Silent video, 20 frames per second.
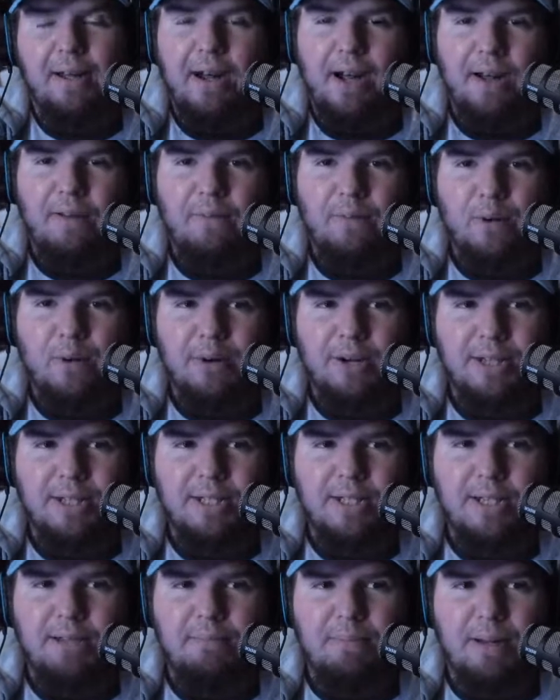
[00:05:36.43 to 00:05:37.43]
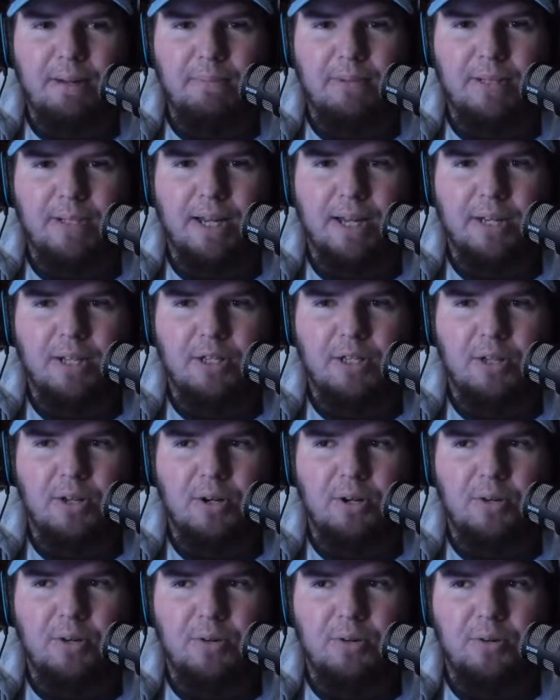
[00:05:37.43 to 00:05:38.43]
I've already seen people saying,
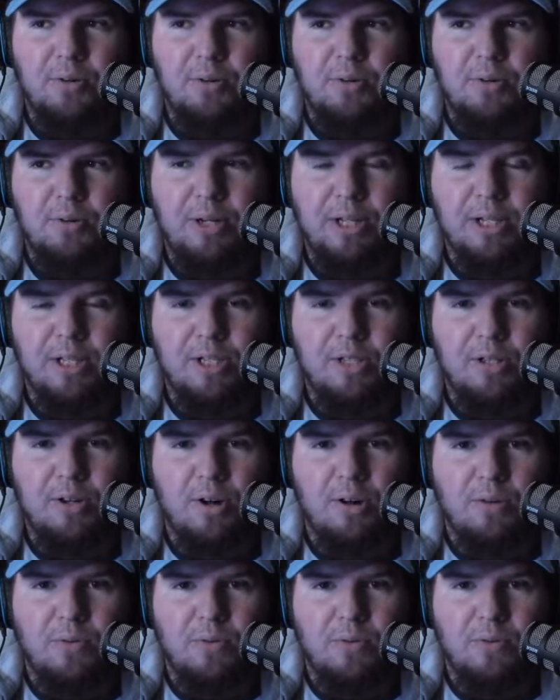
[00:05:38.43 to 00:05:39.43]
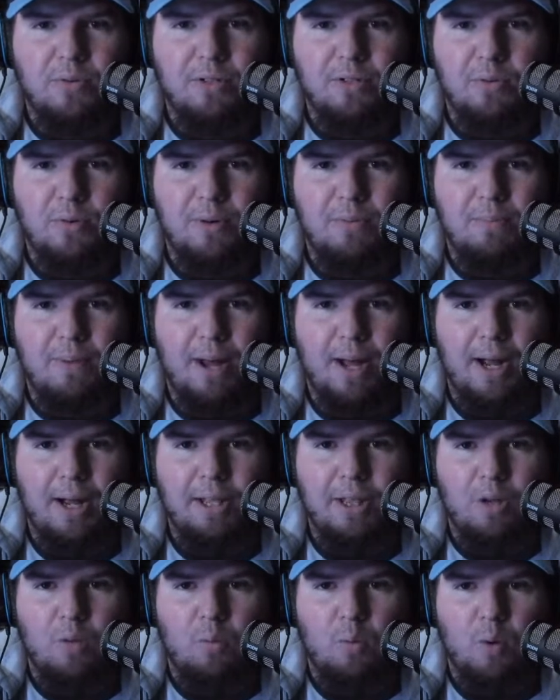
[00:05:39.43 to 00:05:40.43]
so is Star Wars going
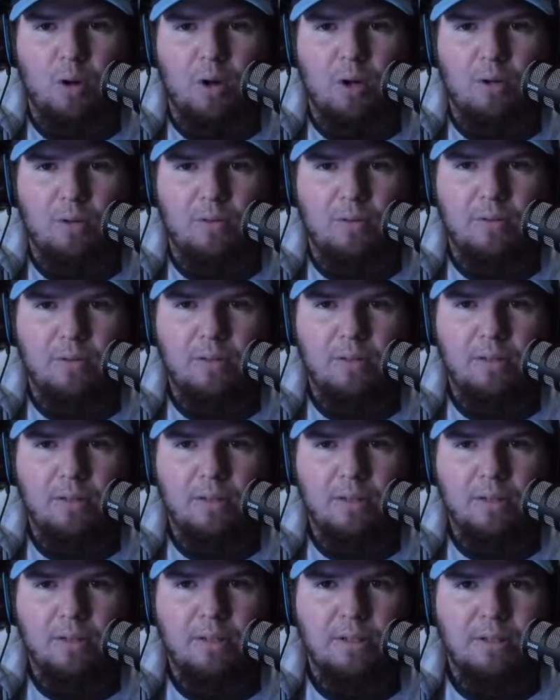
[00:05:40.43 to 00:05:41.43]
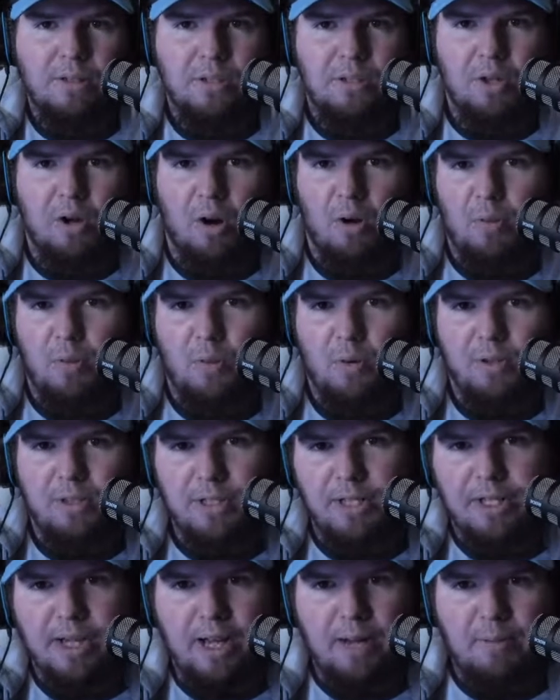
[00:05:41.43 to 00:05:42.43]
behind the wall? Star Wars
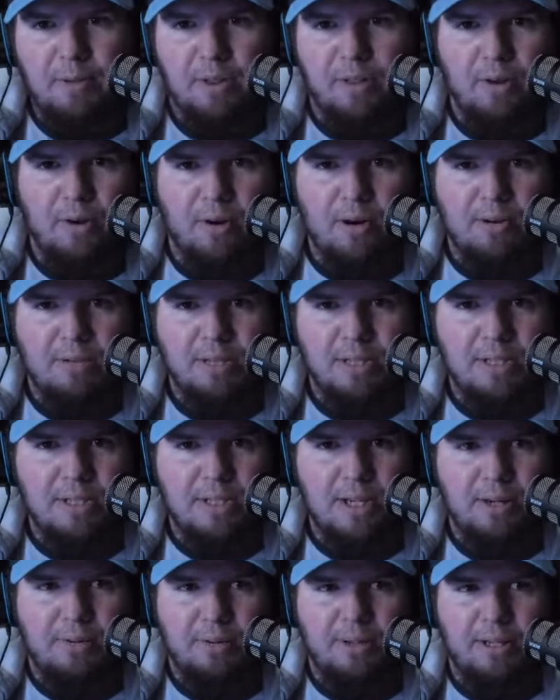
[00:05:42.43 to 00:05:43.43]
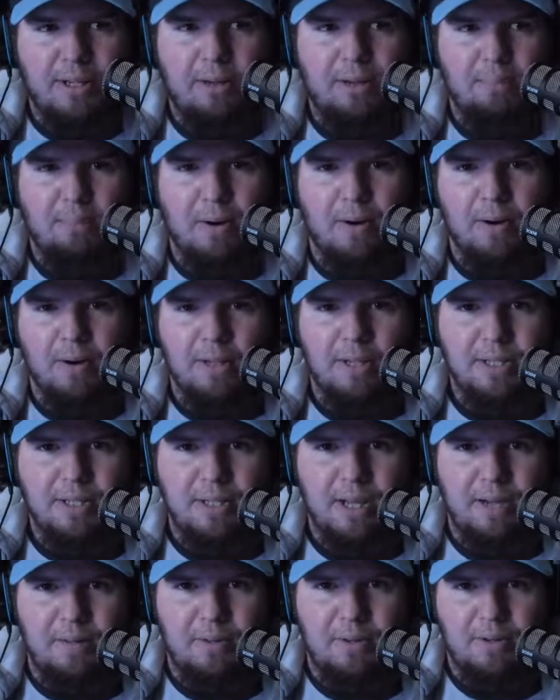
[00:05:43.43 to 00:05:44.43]
and Game of Thrones secretly part of the
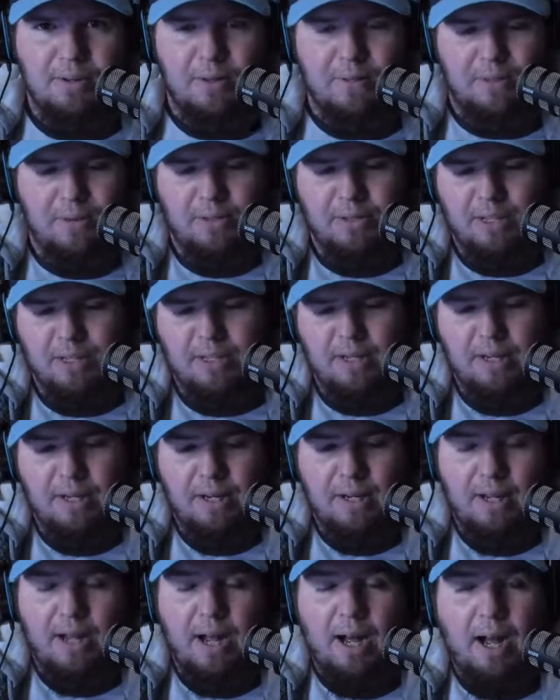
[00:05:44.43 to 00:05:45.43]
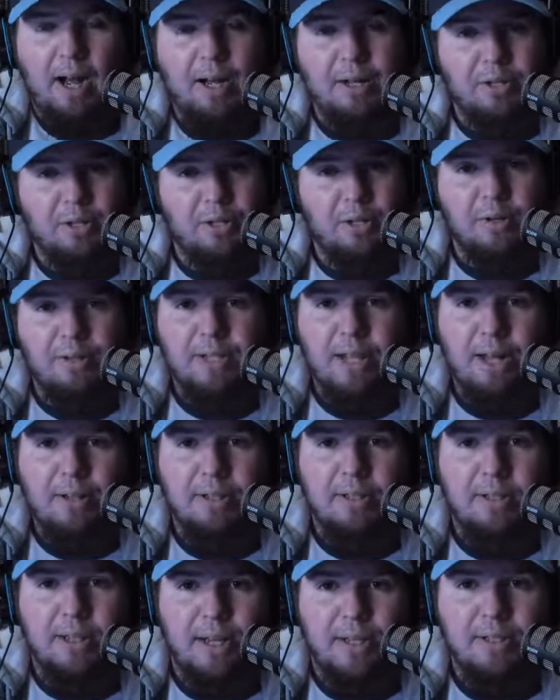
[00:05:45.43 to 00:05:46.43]
same universe? It sure as
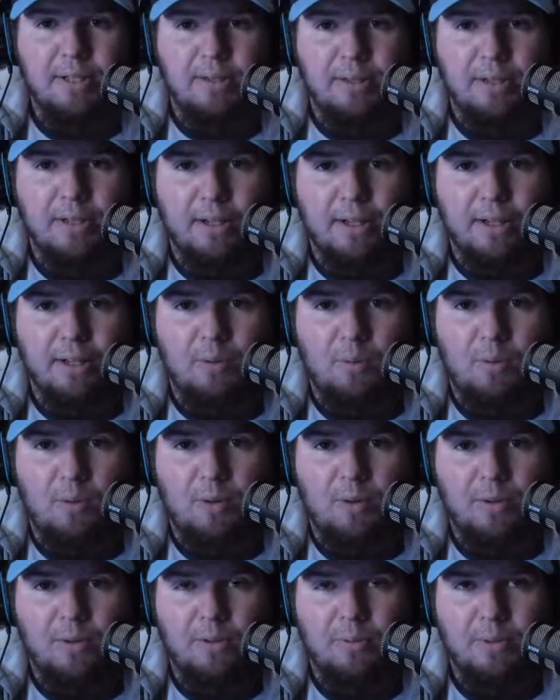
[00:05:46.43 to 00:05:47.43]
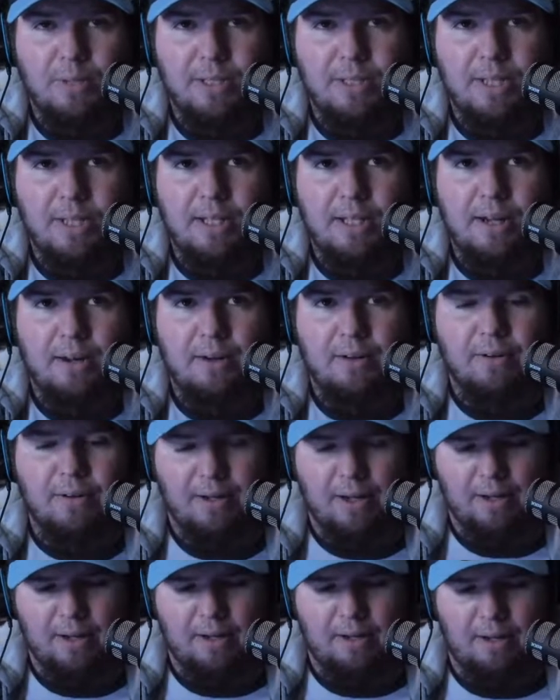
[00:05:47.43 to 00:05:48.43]
hell does look like the wall that we see
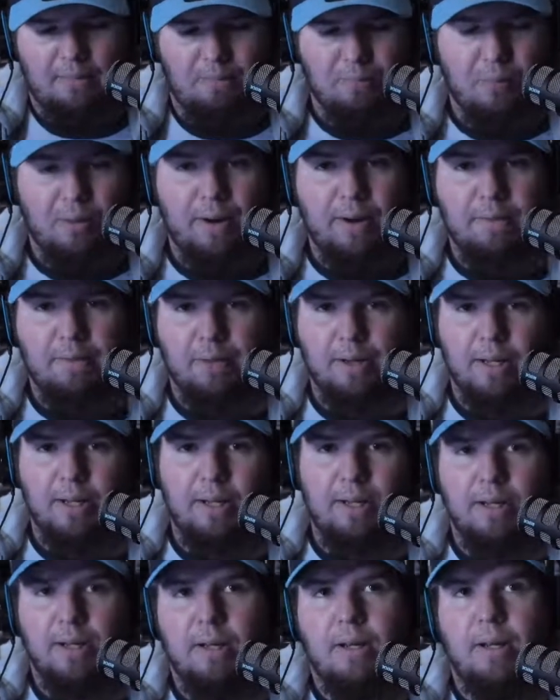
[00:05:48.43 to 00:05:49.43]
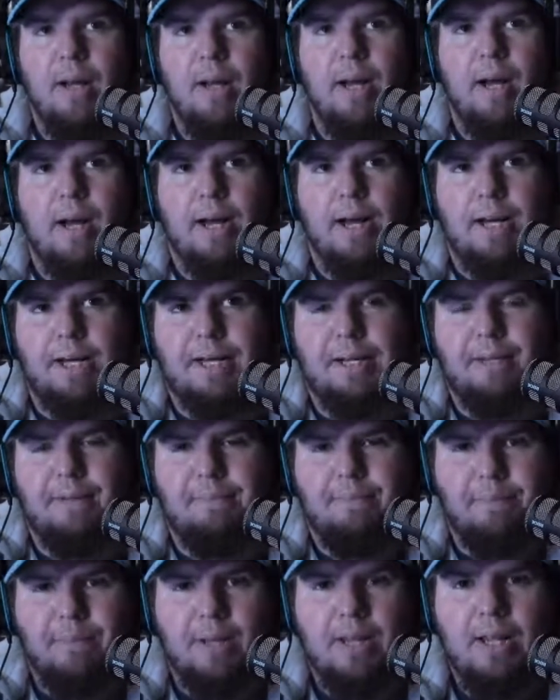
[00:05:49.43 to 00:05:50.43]
there briefly.
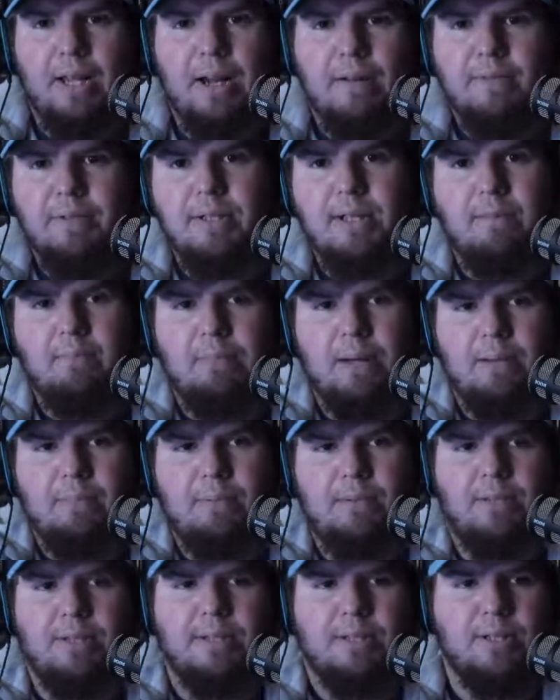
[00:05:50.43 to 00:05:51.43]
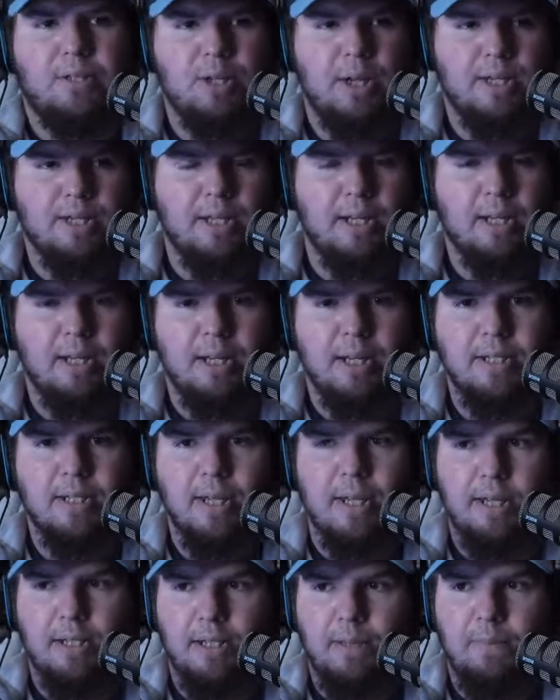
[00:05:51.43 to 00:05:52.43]
And then I've seen people suggesting that
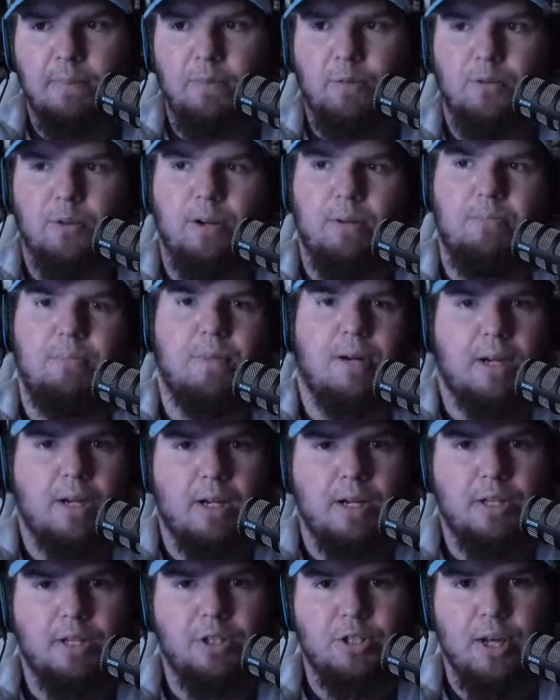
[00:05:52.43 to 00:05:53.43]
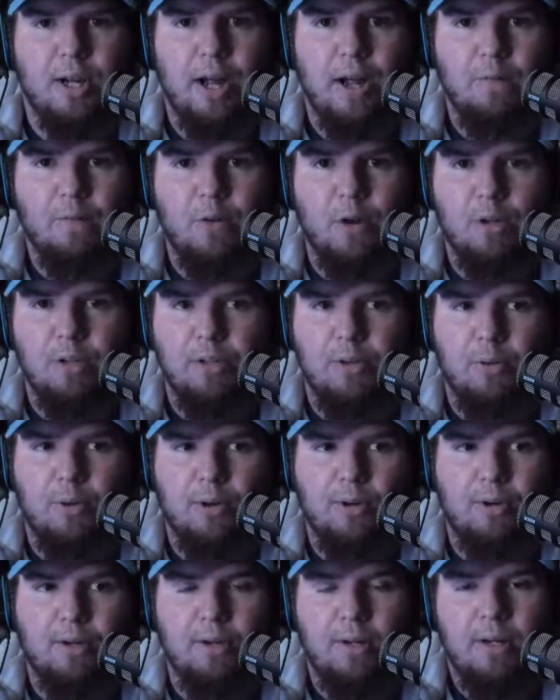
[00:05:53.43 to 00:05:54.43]
it's Ilum from Jedi Fallen
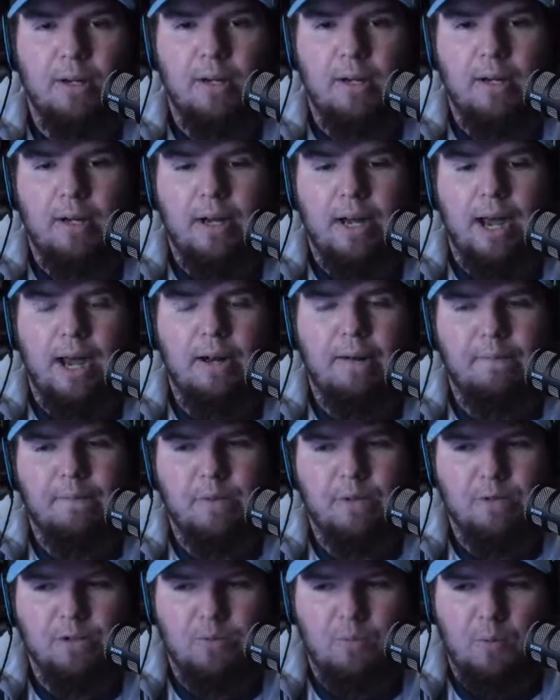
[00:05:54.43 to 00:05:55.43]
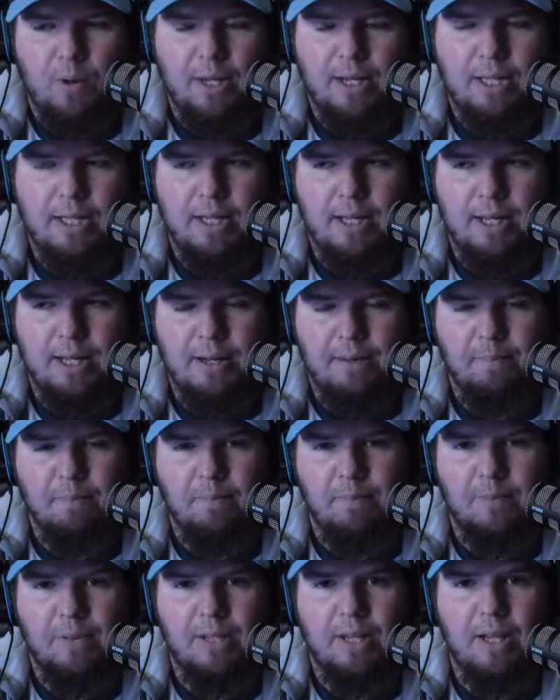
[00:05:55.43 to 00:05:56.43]
Order. And if there's one thing
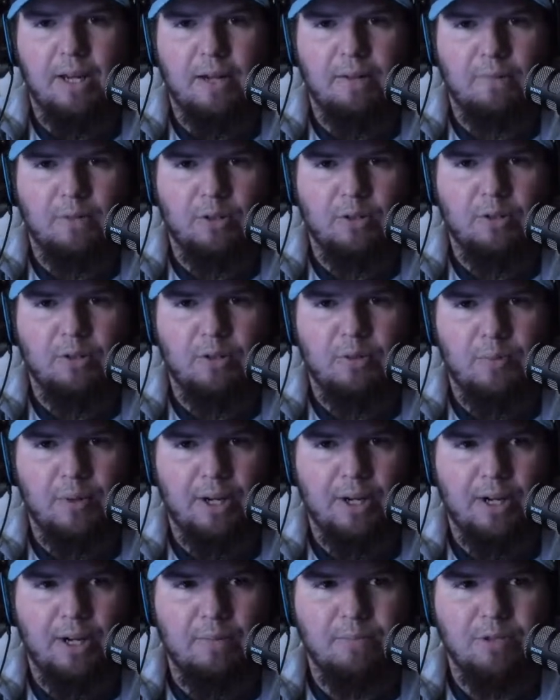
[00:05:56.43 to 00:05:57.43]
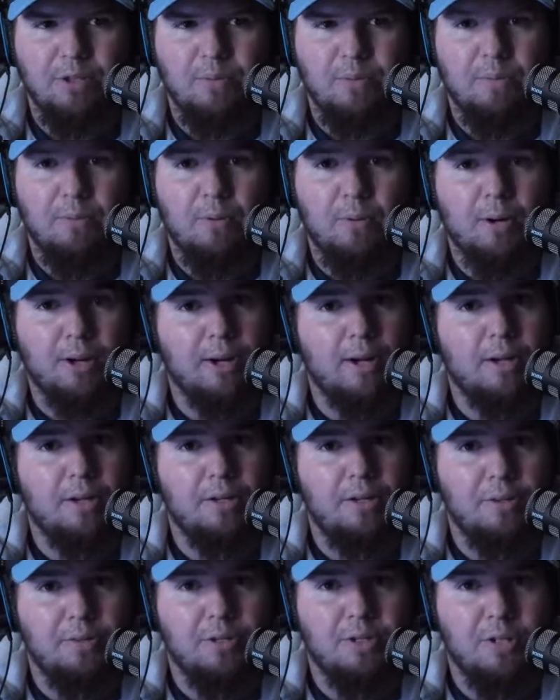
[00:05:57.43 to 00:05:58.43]
that I've learned when it comes to reporting
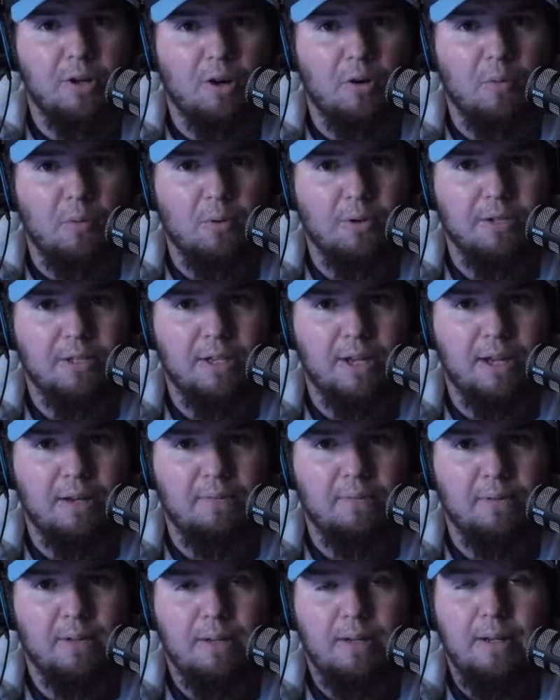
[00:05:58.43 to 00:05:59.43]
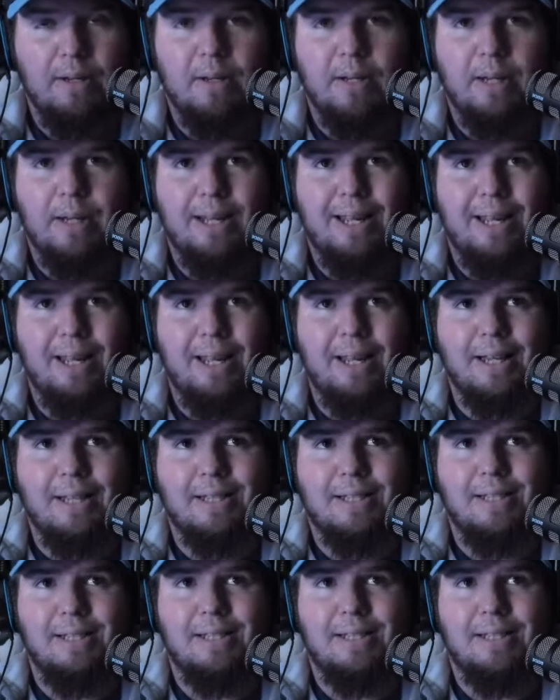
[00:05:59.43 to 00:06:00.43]
on new Star Wars stuff,
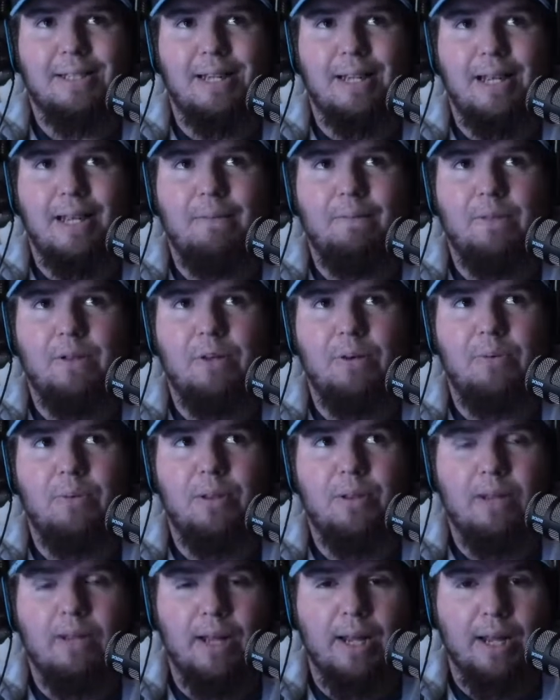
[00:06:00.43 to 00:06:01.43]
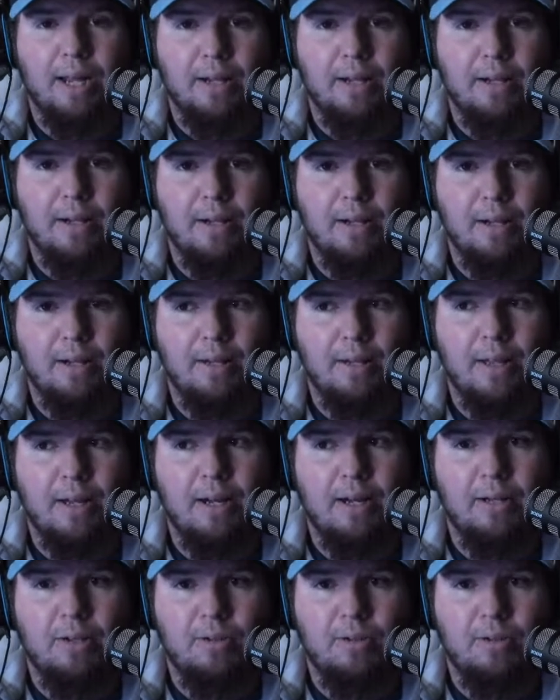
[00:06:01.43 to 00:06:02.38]
it's if you think that it